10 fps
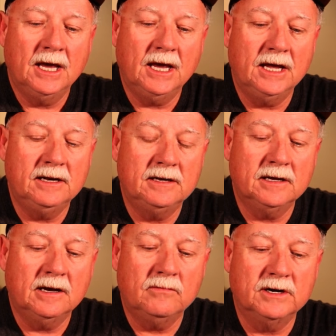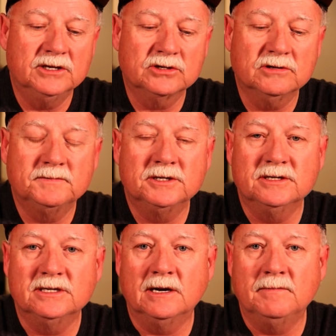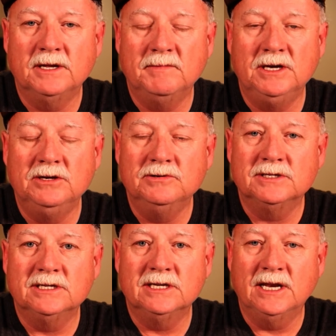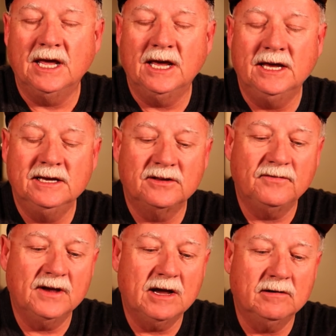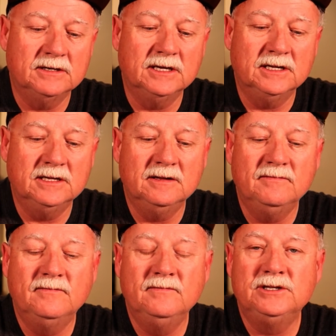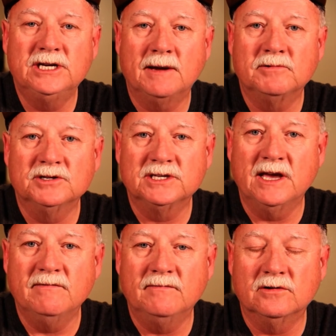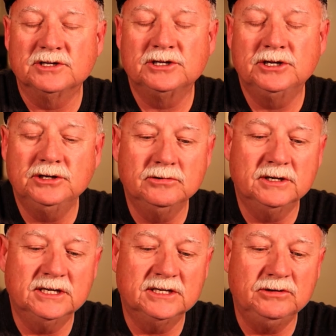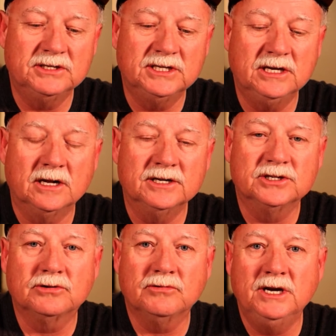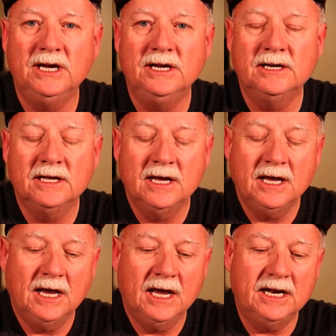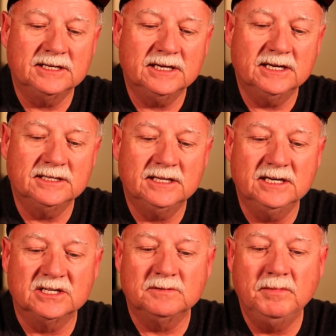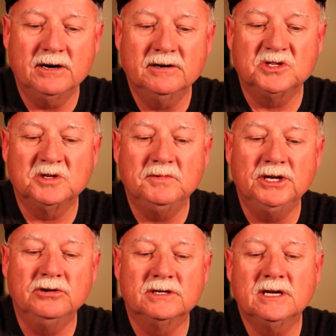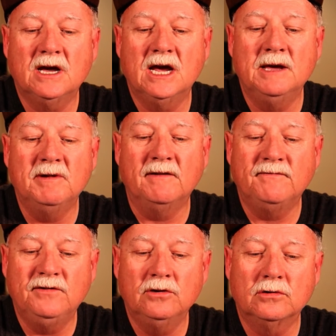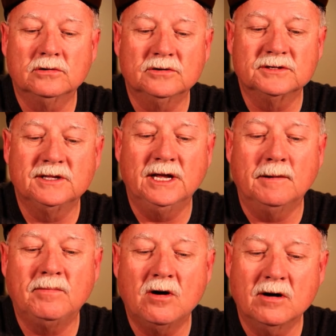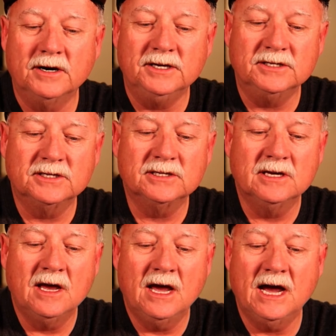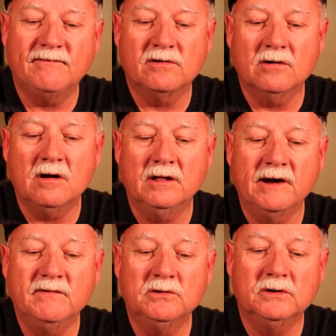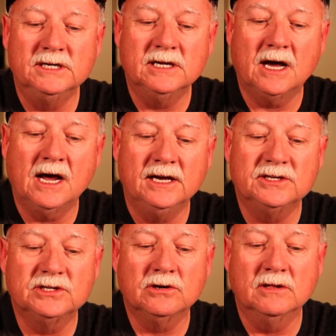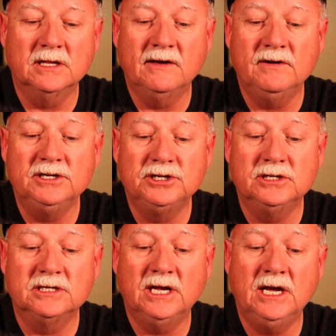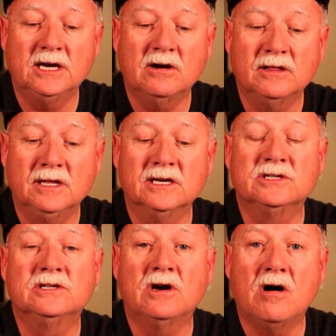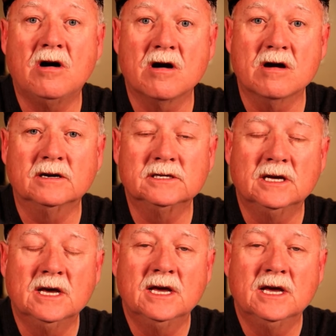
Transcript: And uh, one of the scriptures that I'm going to be using today is found in chapter 7, verse 2, and you see it on the screen and it says this better to spend your time at funerals than at parties. After all, everyone dies, so the living should take this to heart.